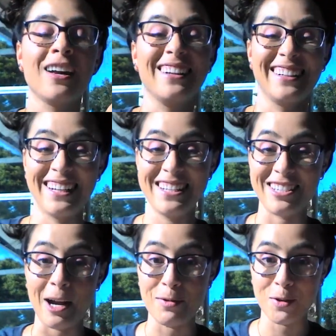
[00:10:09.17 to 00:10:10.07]
Good
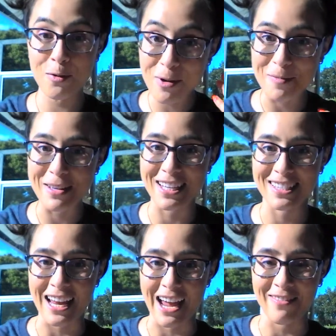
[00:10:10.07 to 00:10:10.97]
job. Do it with me this
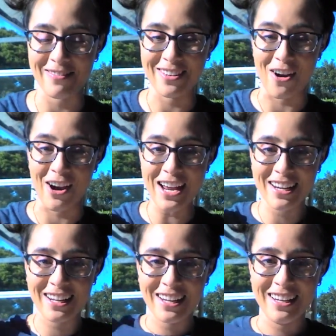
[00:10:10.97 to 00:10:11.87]
time. All right?
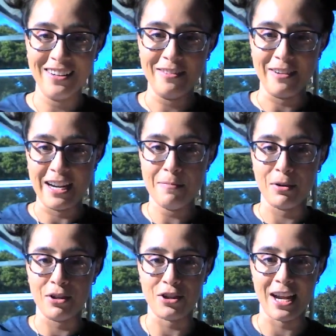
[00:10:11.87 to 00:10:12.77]
Ready? Put
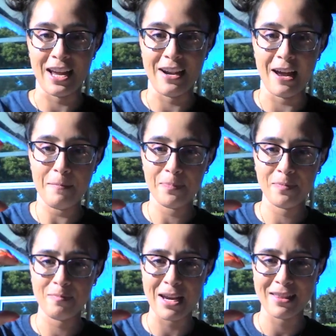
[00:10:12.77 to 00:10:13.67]
your hand up.
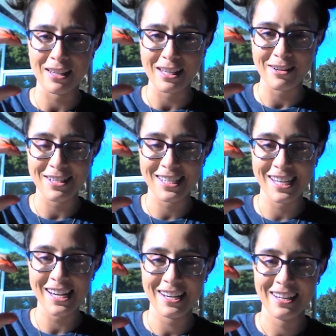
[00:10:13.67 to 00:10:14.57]
Make the letter C.
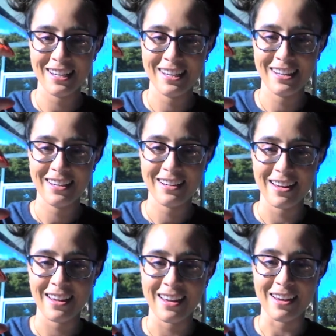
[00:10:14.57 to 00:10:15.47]

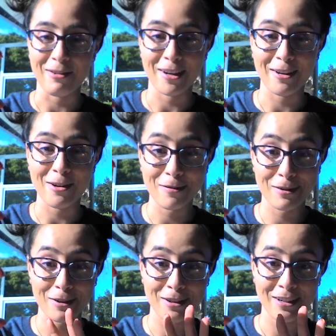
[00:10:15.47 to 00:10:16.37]
And we're going to go
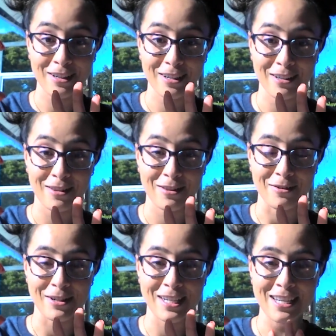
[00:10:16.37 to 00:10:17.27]
over
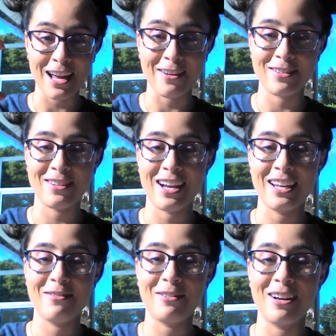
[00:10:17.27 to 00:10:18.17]
3 times. Ready?
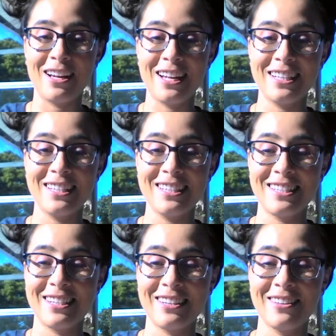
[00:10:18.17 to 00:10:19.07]
1,
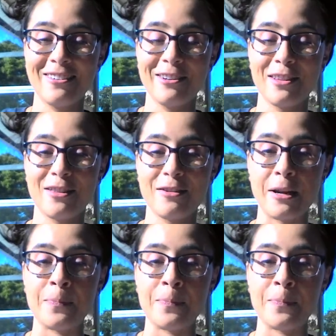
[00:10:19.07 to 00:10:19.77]
2, 3.